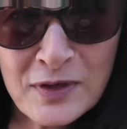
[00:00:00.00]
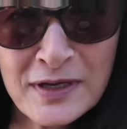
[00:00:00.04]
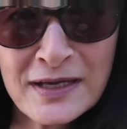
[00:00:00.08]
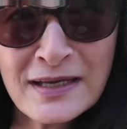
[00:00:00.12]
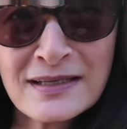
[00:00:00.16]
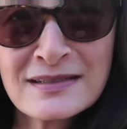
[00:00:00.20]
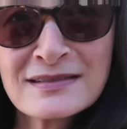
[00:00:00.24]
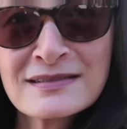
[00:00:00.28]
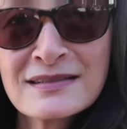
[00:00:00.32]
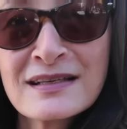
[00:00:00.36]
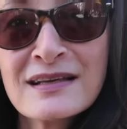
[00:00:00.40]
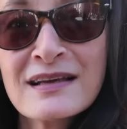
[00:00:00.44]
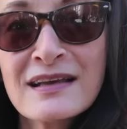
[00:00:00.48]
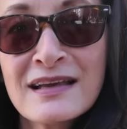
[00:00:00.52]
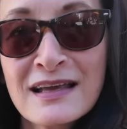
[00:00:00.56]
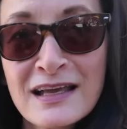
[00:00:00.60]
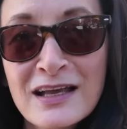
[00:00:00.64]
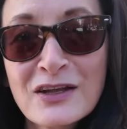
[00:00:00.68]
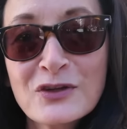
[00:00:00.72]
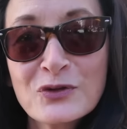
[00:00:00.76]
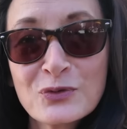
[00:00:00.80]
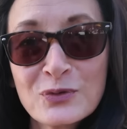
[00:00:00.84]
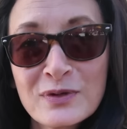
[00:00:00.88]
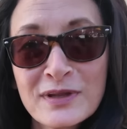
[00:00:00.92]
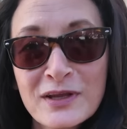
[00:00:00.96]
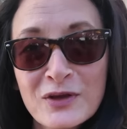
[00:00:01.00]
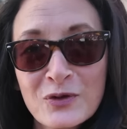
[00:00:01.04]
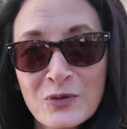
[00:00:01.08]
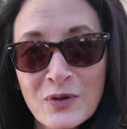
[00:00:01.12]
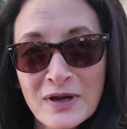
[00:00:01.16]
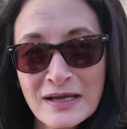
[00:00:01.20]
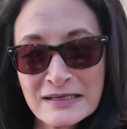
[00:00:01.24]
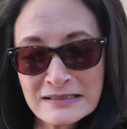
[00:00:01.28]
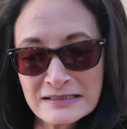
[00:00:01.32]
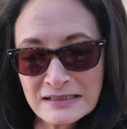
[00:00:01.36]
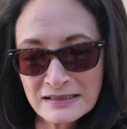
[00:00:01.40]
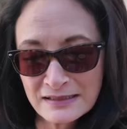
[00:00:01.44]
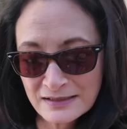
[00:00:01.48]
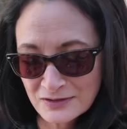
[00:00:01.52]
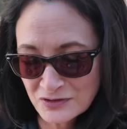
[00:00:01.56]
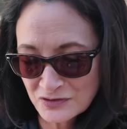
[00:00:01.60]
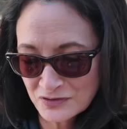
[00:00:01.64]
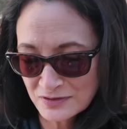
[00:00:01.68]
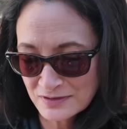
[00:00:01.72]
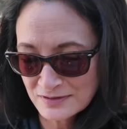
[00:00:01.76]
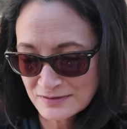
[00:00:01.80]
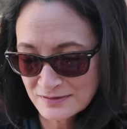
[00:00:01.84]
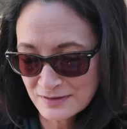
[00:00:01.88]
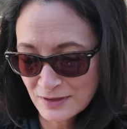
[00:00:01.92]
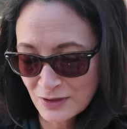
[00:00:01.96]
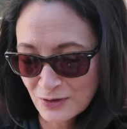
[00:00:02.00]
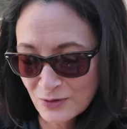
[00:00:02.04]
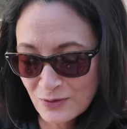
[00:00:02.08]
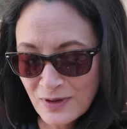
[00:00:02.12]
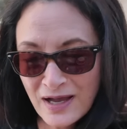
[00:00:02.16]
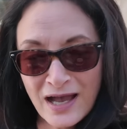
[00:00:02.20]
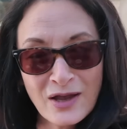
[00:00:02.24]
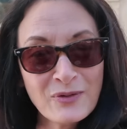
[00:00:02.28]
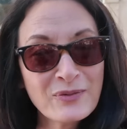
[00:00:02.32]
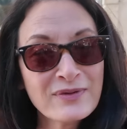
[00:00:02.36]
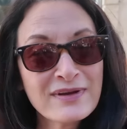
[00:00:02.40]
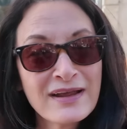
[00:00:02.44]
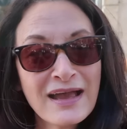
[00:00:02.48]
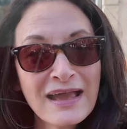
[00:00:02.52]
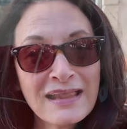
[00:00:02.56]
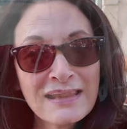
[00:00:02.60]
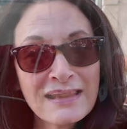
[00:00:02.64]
at a few cozy bakeries, because